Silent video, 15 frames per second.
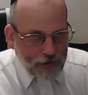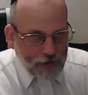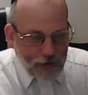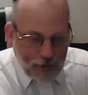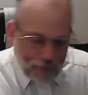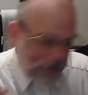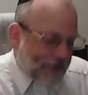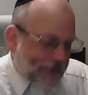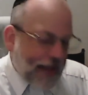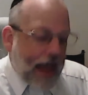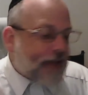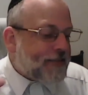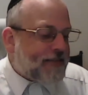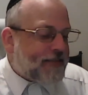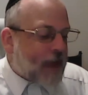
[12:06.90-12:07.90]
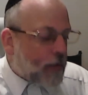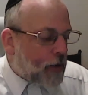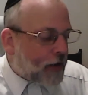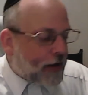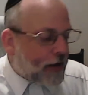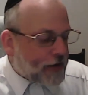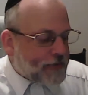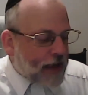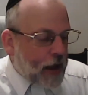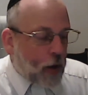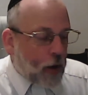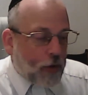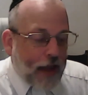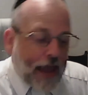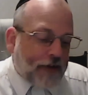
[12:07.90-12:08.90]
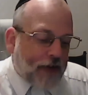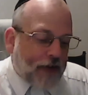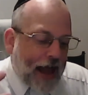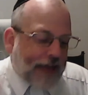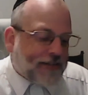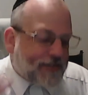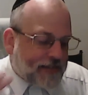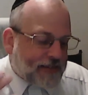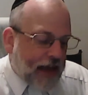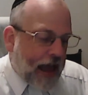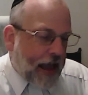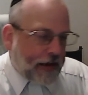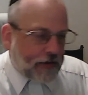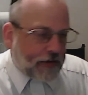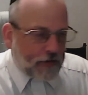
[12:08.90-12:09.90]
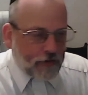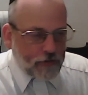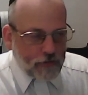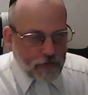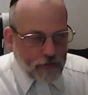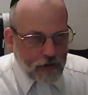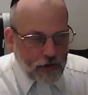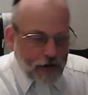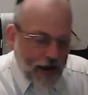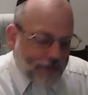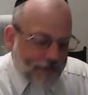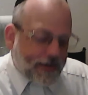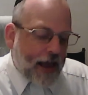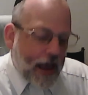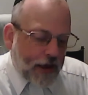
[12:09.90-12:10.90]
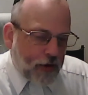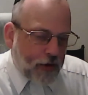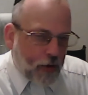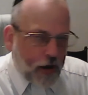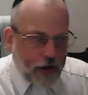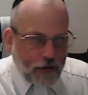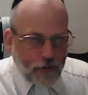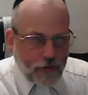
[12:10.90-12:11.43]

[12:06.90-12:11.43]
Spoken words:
But then someone could say, okay, let's say I agree.